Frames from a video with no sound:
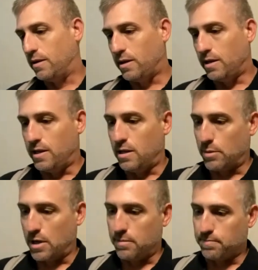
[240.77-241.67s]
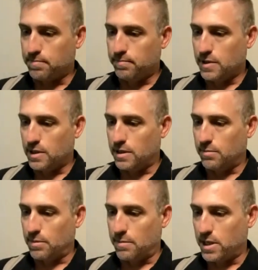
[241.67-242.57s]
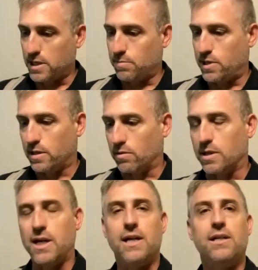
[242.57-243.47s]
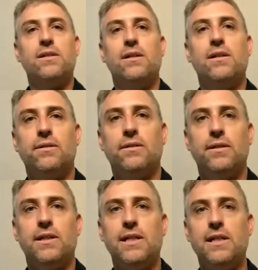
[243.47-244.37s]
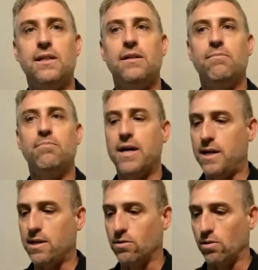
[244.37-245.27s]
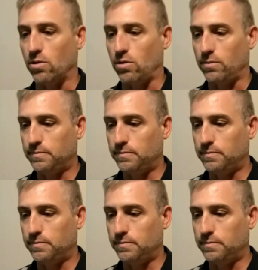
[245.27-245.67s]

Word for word: and in my my buddy's particular case, he met a girl